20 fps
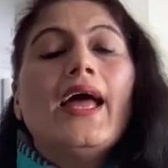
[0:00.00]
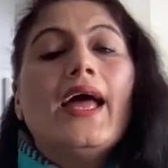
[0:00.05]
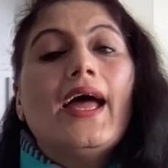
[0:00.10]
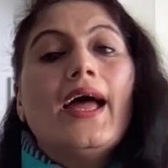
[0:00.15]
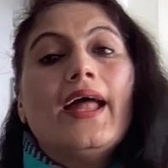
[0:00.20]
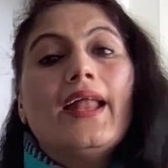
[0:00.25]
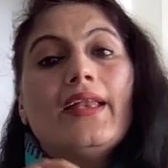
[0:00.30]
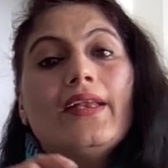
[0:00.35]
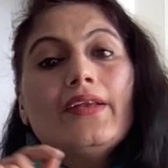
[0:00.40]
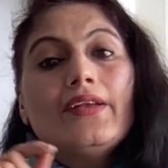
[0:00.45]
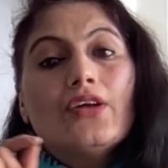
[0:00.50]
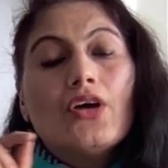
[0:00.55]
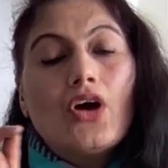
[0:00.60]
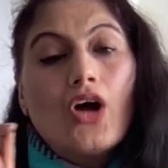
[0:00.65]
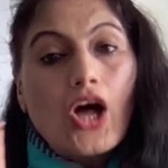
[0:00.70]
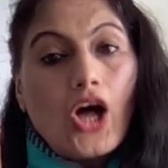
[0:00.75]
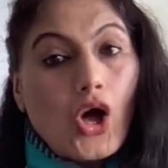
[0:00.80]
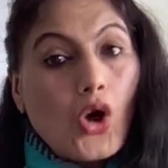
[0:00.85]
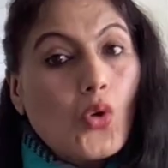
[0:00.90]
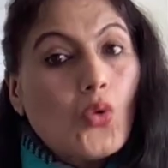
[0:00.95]
and
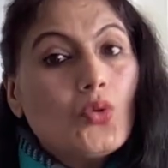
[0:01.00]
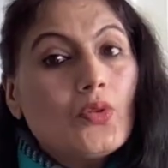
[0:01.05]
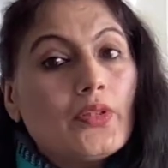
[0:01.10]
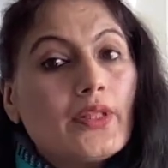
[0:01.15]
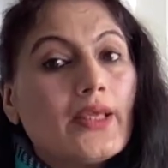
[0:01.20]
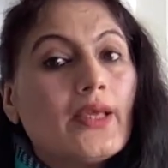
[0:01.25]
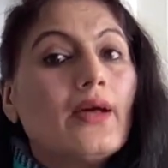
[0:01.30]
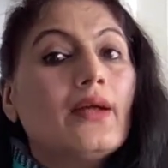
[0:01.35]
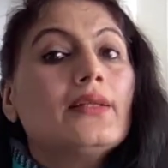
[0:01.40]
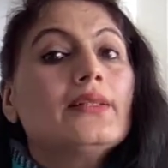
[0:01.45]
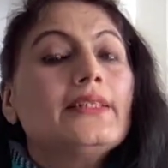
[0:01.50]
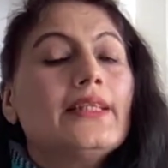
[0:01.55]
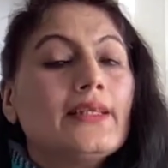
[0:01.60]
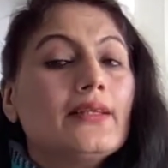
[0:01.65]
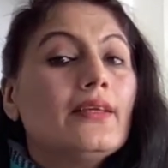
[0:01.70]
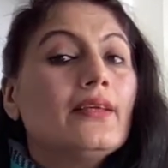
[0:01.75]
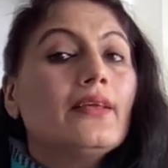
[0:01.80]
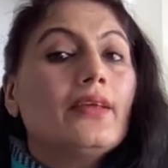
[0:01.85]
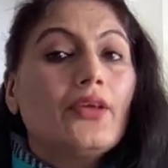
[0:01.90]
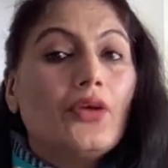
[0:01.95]
how they are
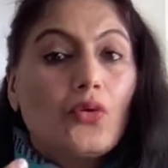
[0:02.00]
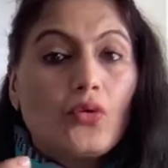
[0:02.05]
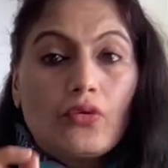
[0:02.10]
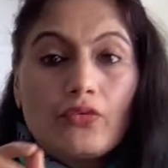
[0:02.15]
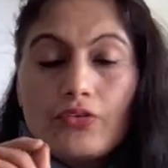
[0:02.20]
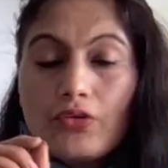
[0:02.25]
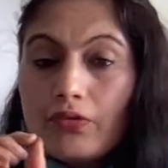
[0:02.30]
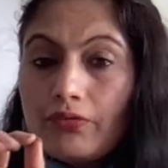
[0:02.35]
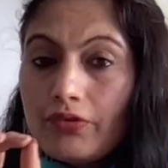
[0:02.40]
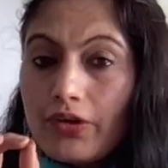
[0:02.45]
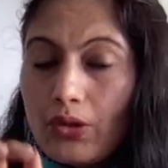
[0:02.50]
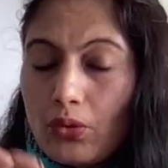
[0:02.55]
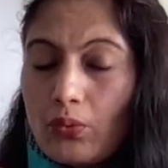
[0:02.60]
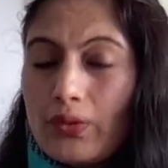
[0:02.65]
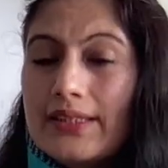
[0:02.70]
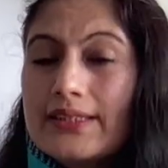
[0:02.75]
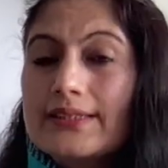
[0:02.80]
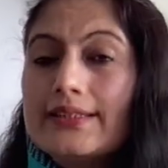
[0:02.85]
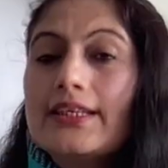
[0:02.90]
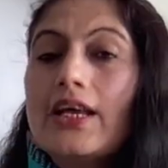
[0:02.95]
taking care of your
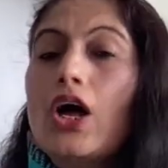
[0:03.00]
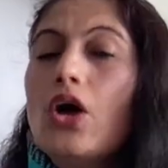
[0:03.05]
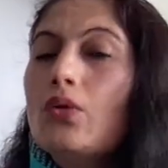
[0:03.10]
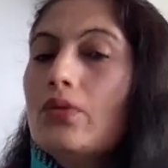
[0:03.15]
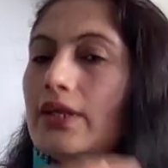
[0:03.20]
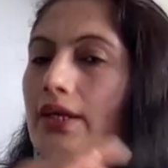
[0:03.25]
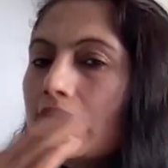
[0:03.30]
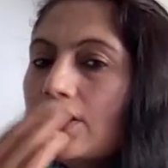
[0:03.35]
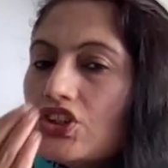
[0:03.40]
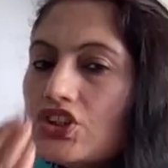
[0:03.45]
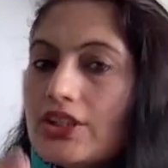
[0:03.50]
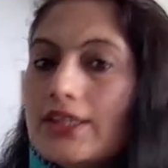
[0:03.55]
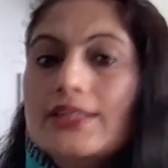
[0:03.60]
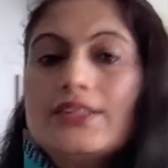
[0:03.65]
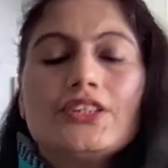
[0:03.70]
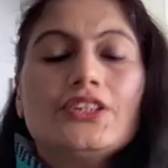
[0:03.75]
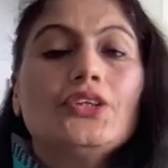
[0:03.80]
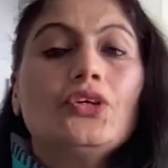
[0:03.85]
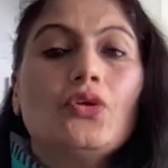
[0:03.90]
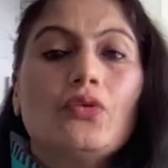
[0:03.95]
frequency, how they are
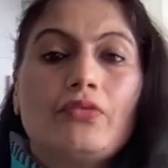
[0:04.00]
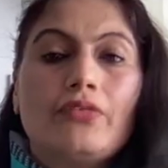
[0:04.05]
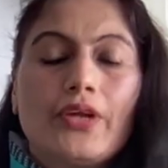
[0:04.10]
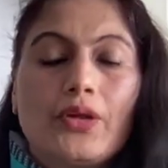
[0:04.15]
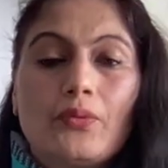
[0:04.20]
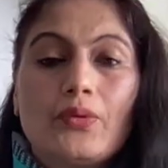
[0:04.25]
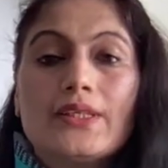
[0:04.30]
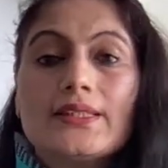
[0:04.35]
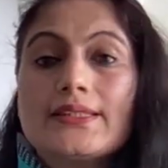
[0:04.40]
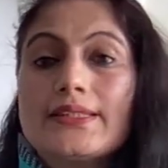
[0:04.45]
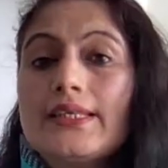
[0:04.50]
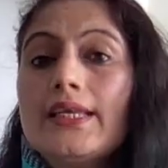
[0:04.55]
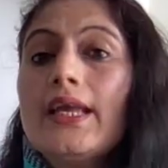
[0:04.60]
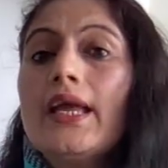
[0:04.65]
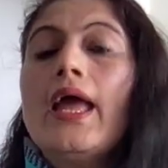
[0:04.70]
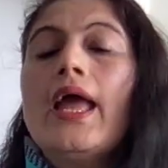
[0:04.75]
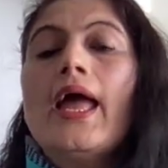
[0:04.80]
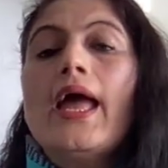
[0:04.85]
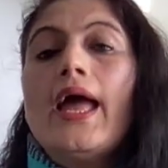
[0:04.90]
changing your frequency,